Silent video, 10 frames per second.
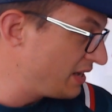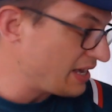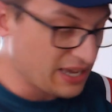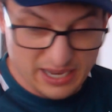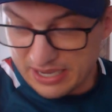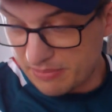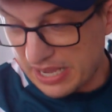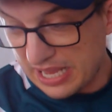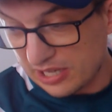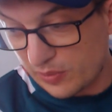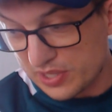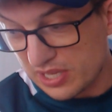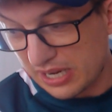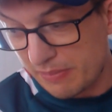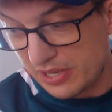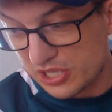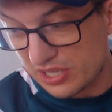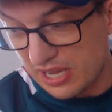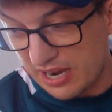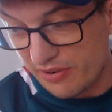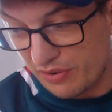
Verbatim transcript: Um, Harlequins, like I mentioned, are in